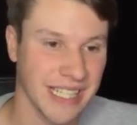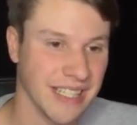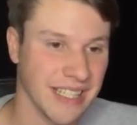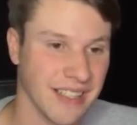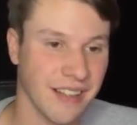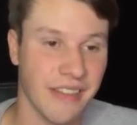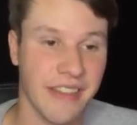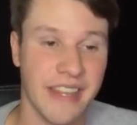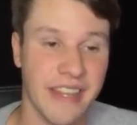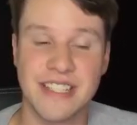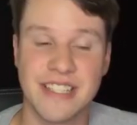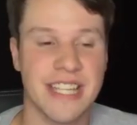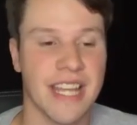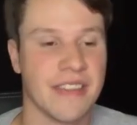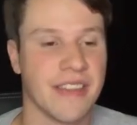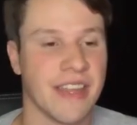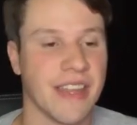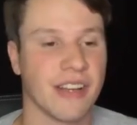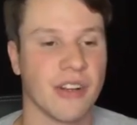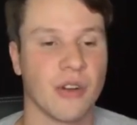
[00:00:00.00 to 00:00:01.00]
they just
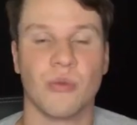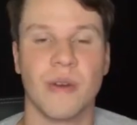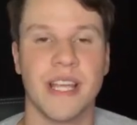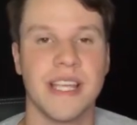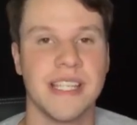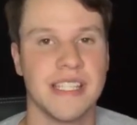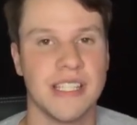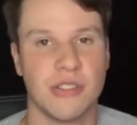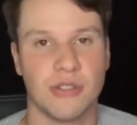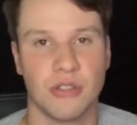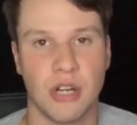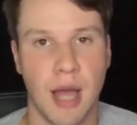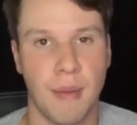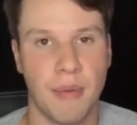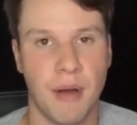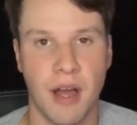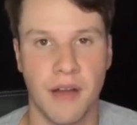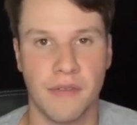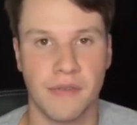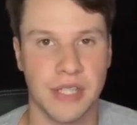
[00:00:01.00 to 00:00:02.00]
have that crazy
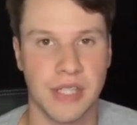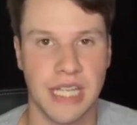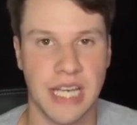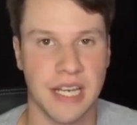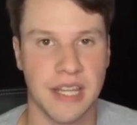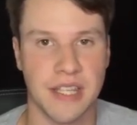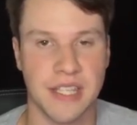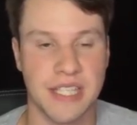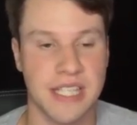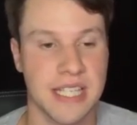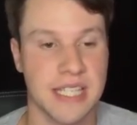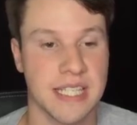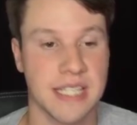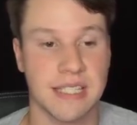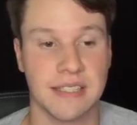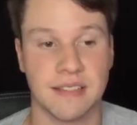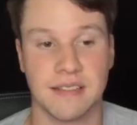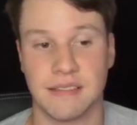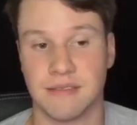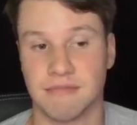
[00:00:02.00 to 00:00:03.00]
drop-off at the end of the
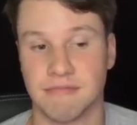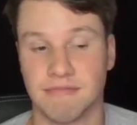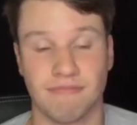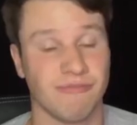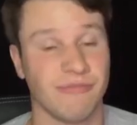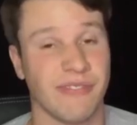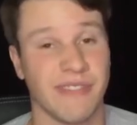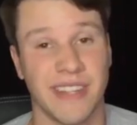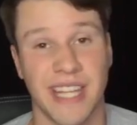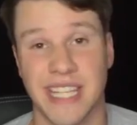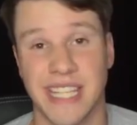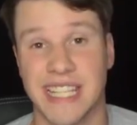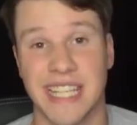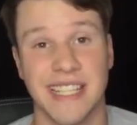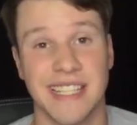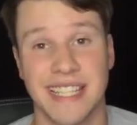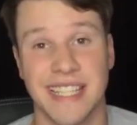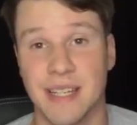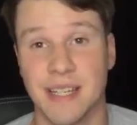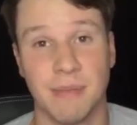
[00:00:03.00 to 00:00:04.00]
season. They
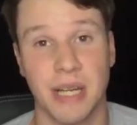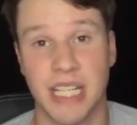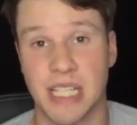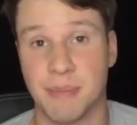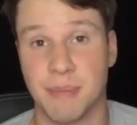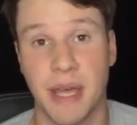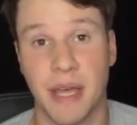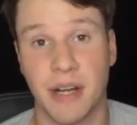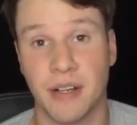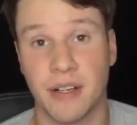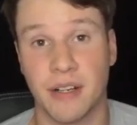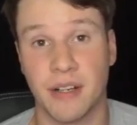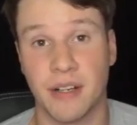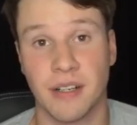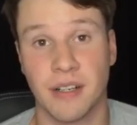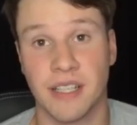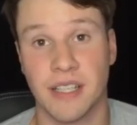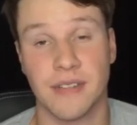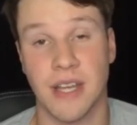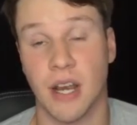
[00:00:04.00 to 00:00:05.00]
didn't get much better,
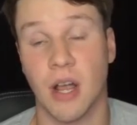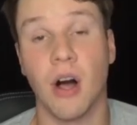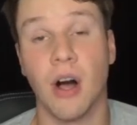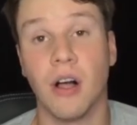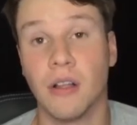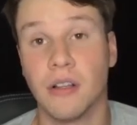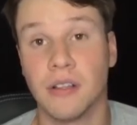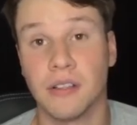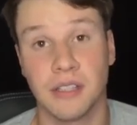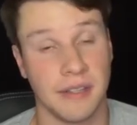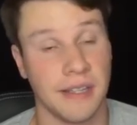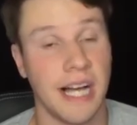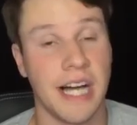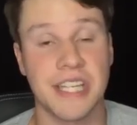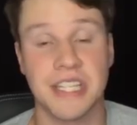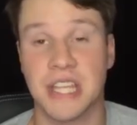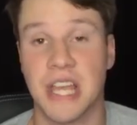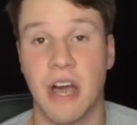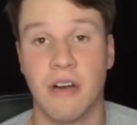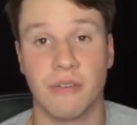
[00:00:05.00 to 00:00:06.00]
if at all.
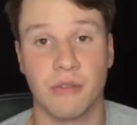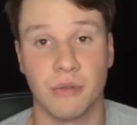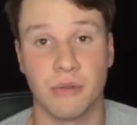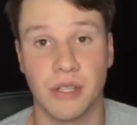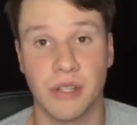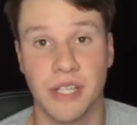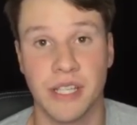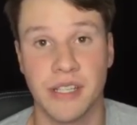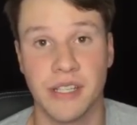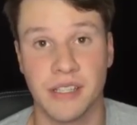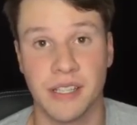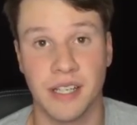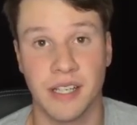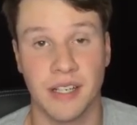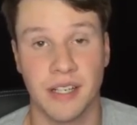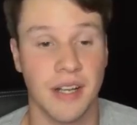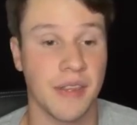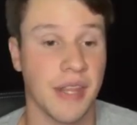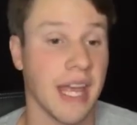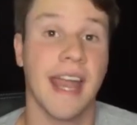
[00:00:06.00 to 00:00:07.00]
Lost Calvin Ridley. All
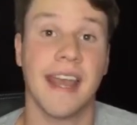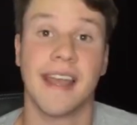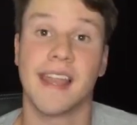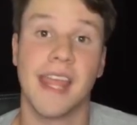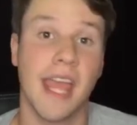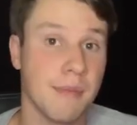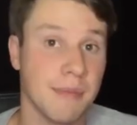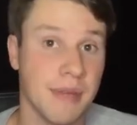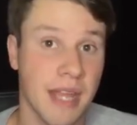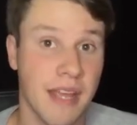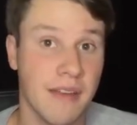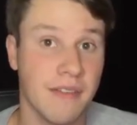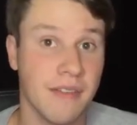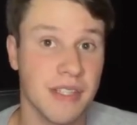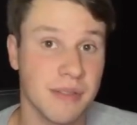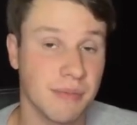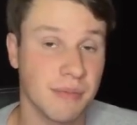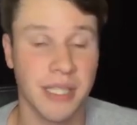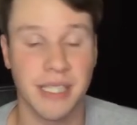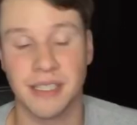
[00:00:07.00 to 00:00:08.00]
right, they added Gabe
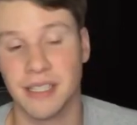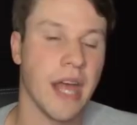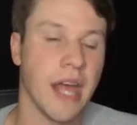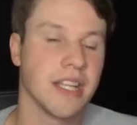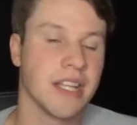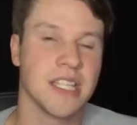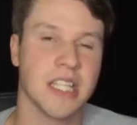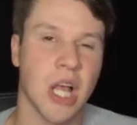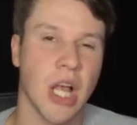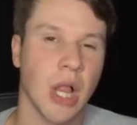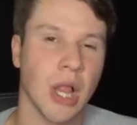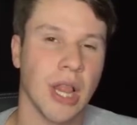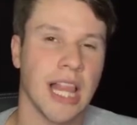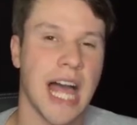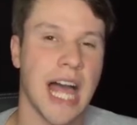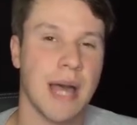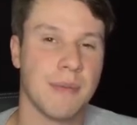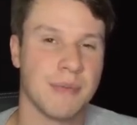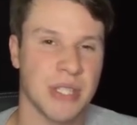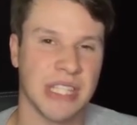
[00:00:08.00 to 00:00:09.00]
Davis, but that just
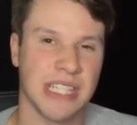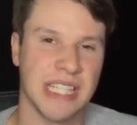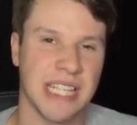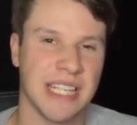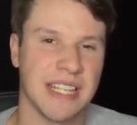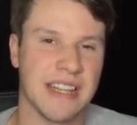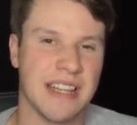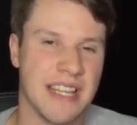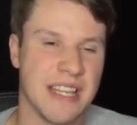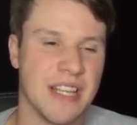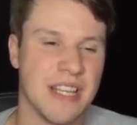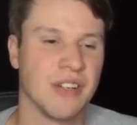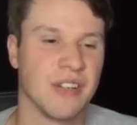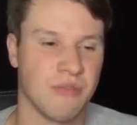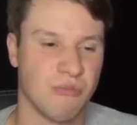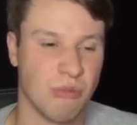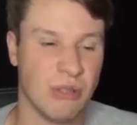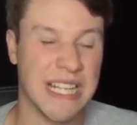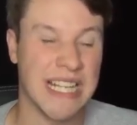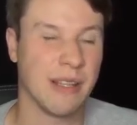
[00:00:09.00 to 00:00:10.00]
collapsed at the end of the year.
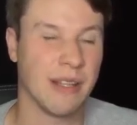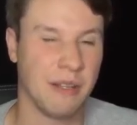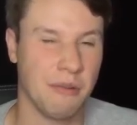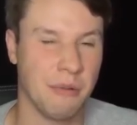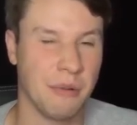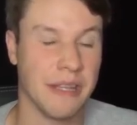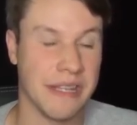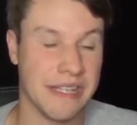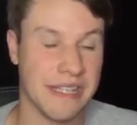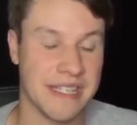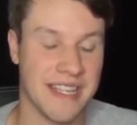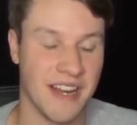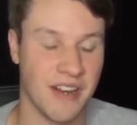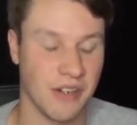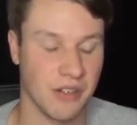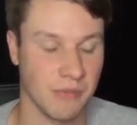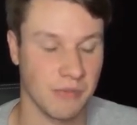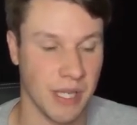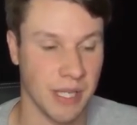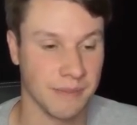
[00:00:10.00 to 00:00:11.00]
Really, really
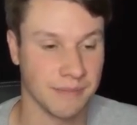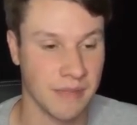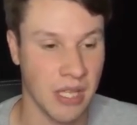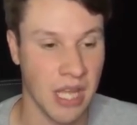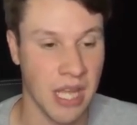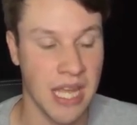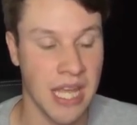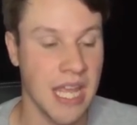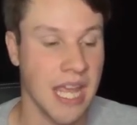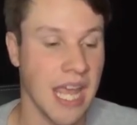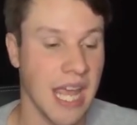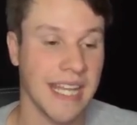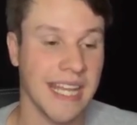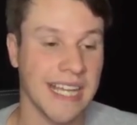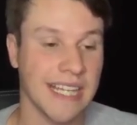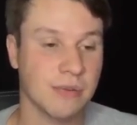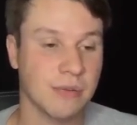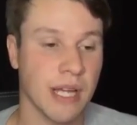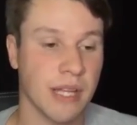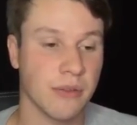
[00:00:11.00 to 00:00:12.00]
scares me. And
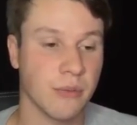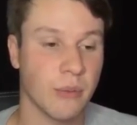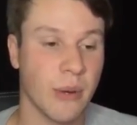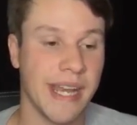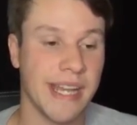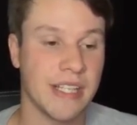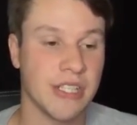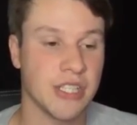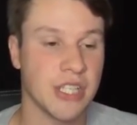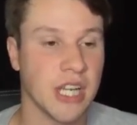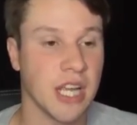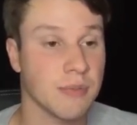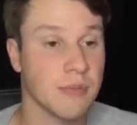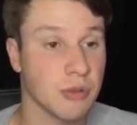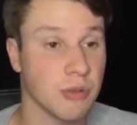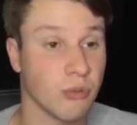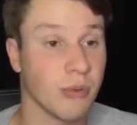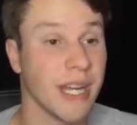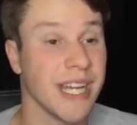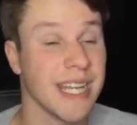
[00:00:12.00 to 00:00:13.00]
next we got the
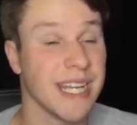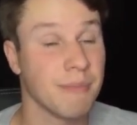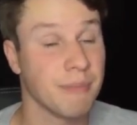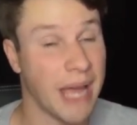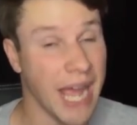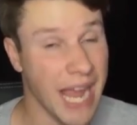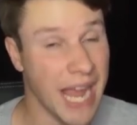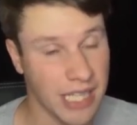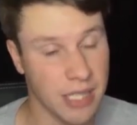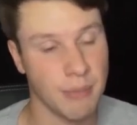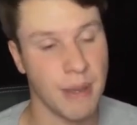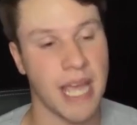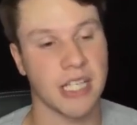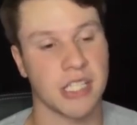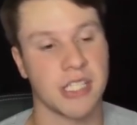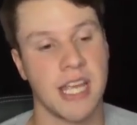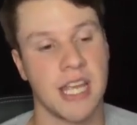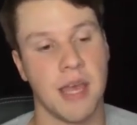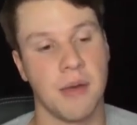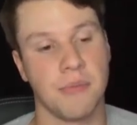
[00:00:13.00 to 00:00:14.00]
reigning
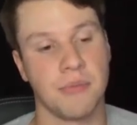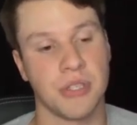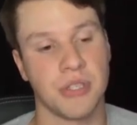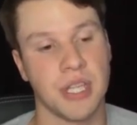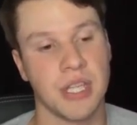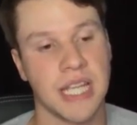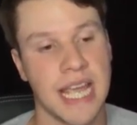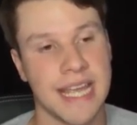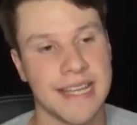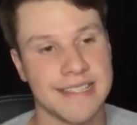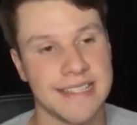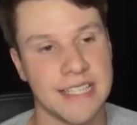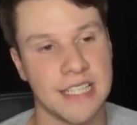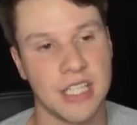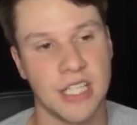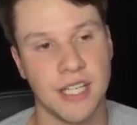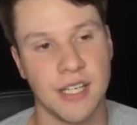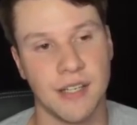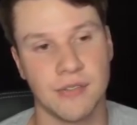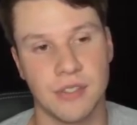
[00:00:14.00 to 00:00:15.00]
back-to-back champs, the Kansas City
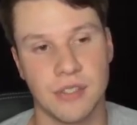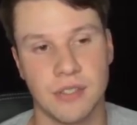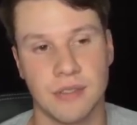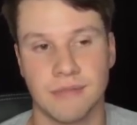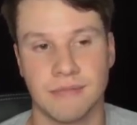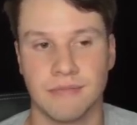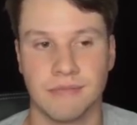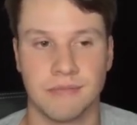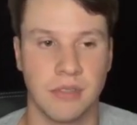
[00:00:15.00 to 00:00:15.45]
Chiefs.